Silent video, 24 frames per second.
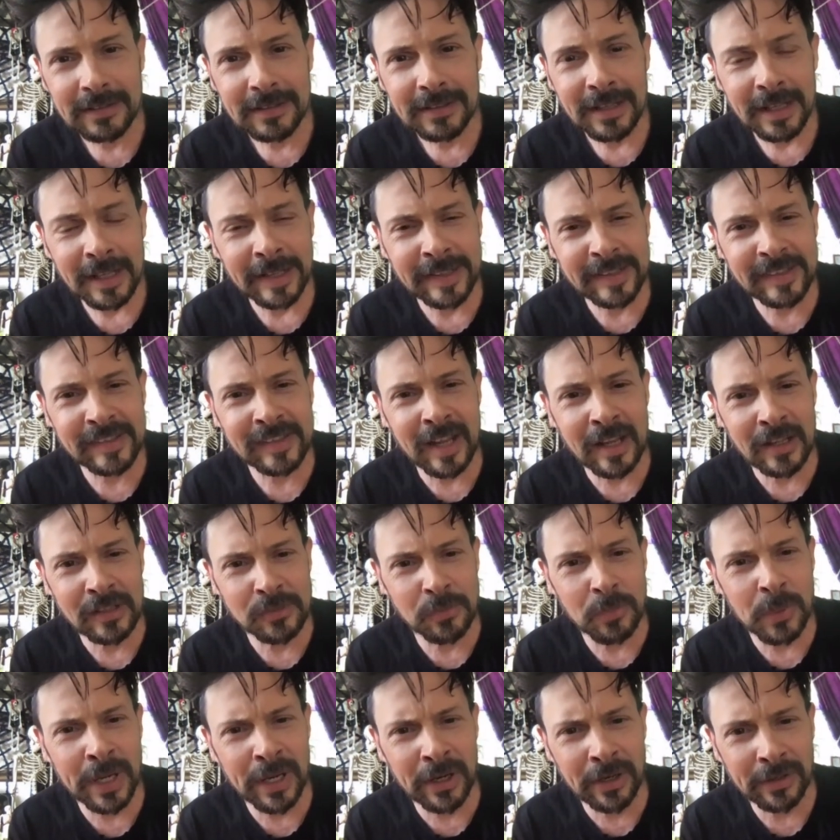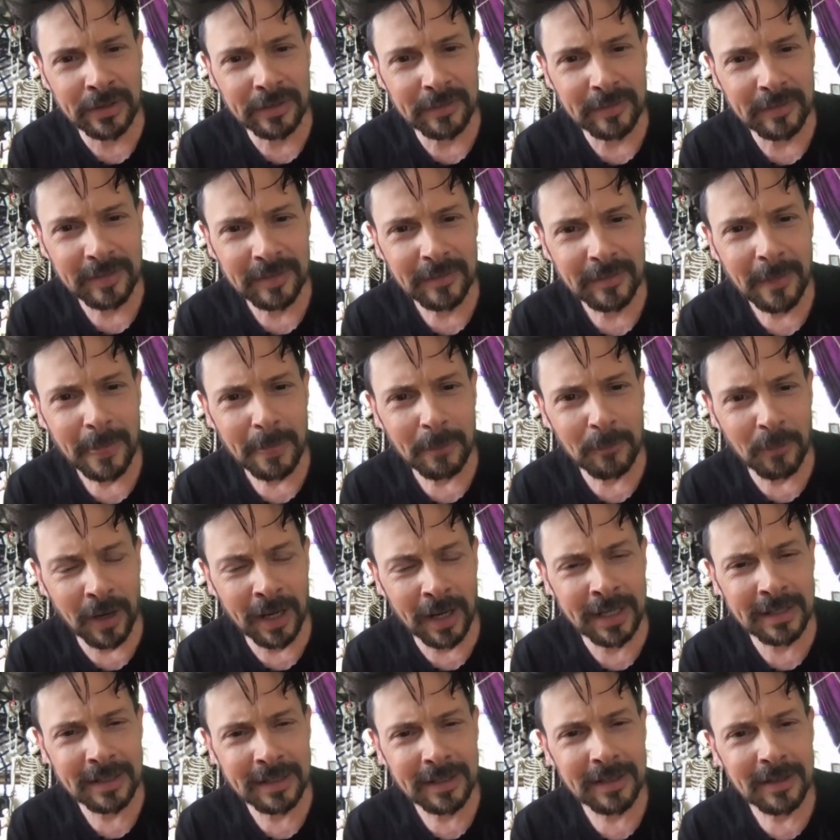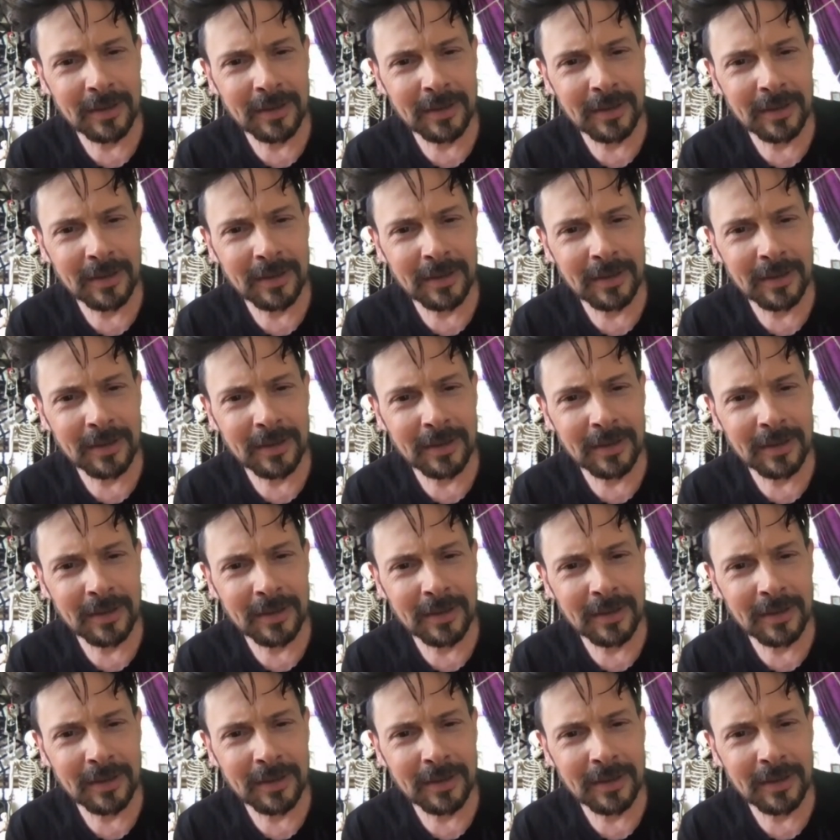It sounds weird, right?